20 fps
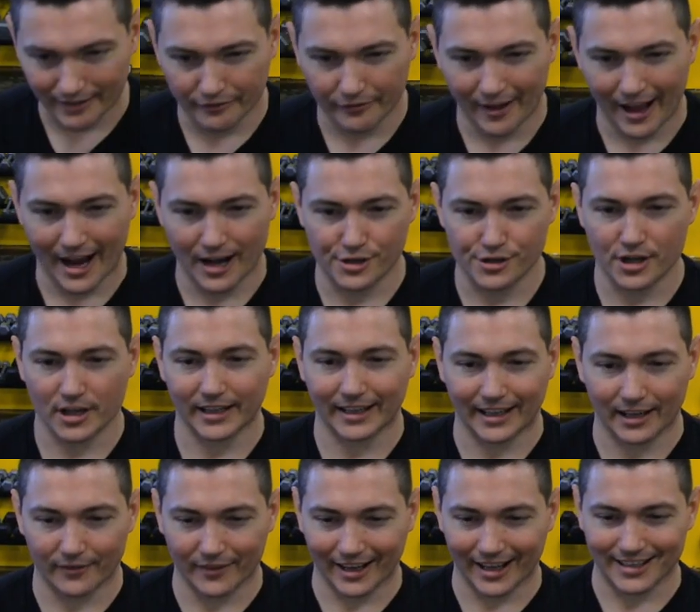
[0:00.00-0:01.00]
fashion and
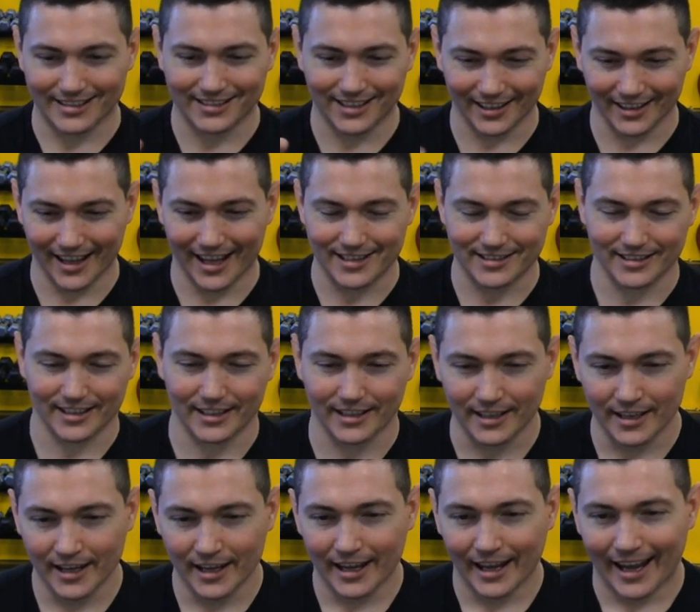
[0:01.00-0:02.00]
giving us the lesson
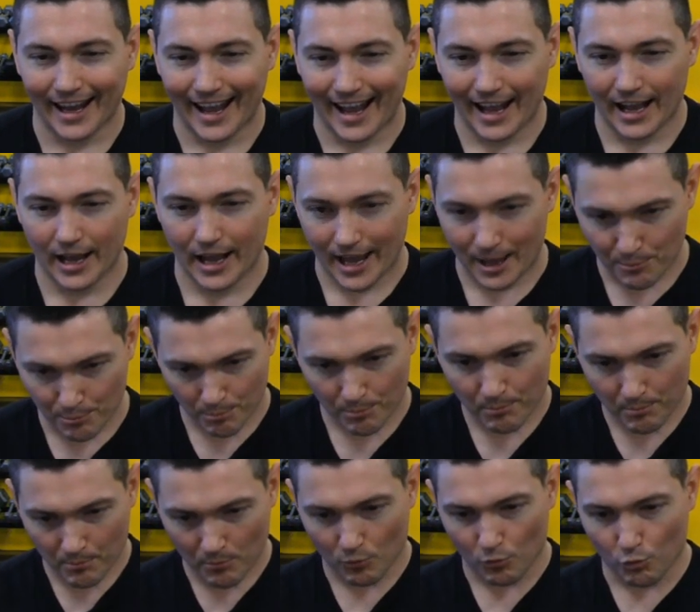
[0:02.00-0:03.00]

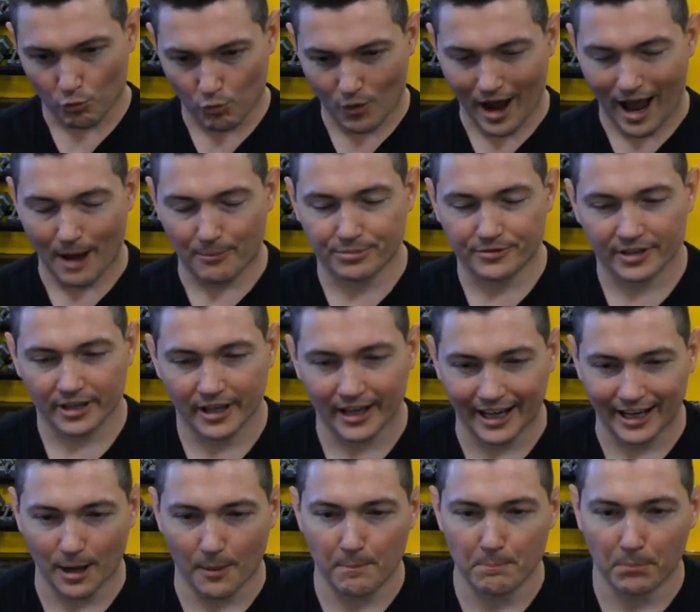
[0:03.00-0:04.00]
wrapped
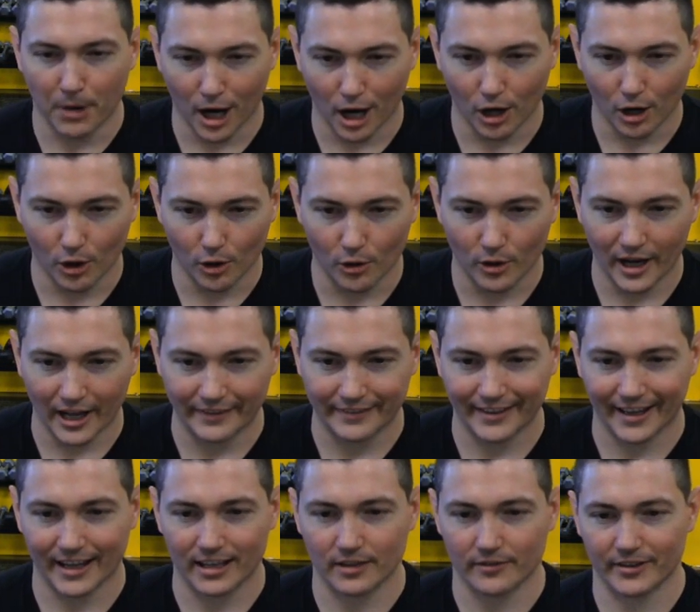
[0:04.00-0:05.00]
in a bow at the
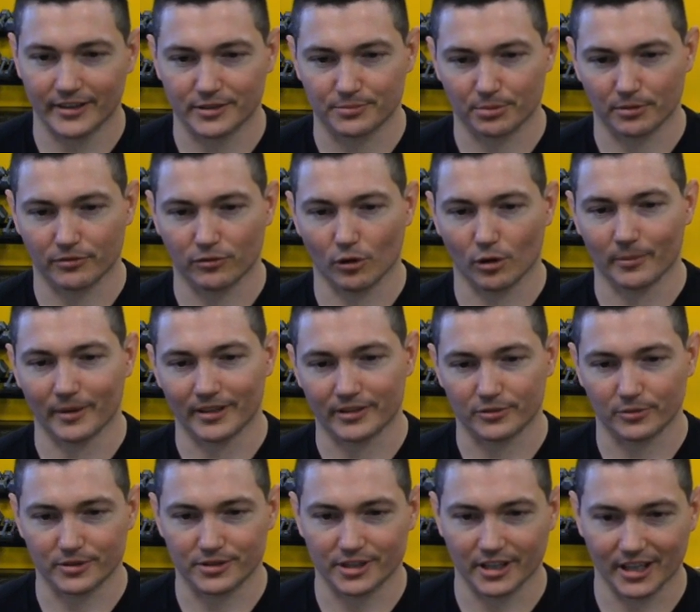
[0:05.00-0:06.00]
end of his performance,
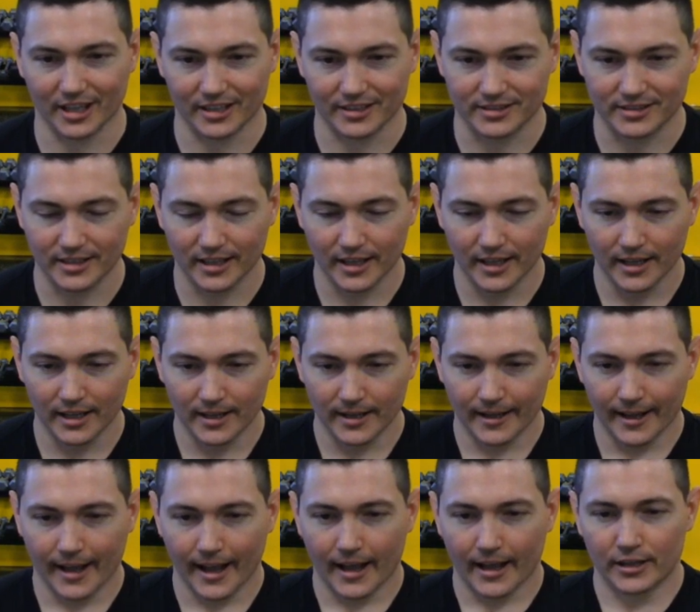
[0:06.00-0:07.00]
which is
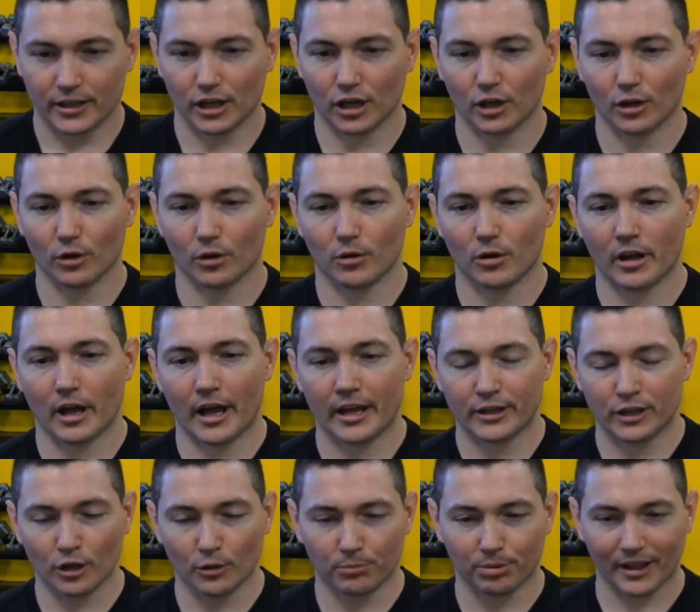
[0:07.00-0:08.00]
you,
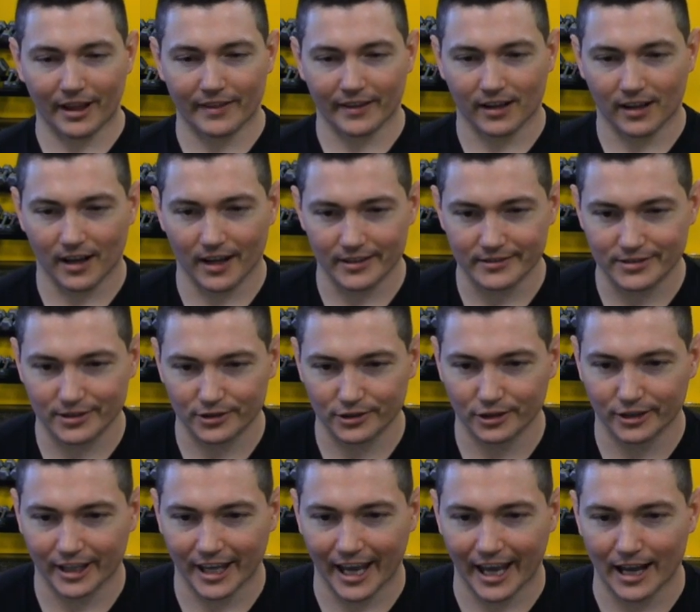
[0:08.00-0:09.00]
you play the concert you
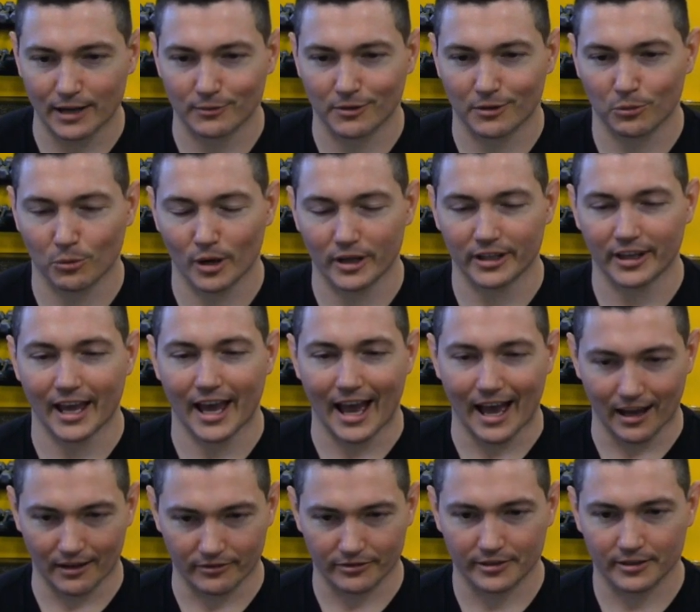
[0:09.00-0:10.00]
can with what you have.